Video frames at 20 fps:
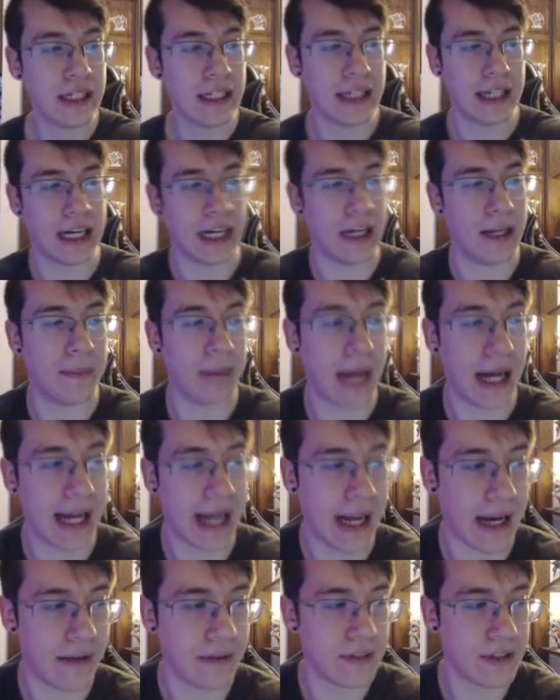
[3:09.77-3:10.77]
I
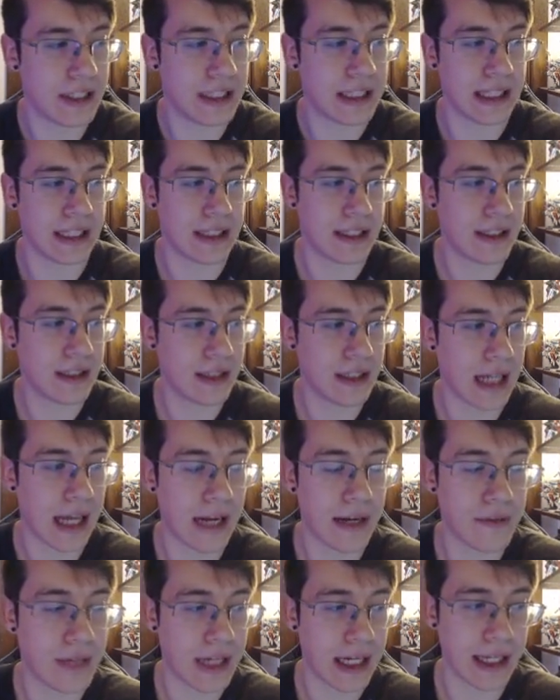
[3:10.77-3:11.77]
have since kind
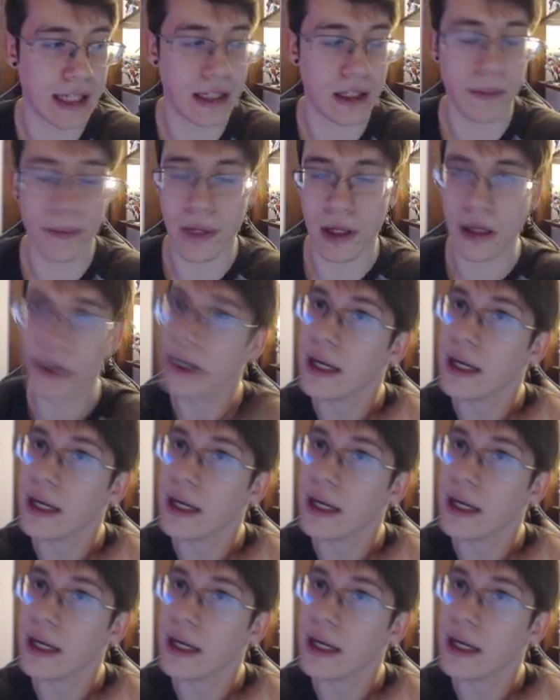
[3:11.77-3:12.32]
of taken it apart.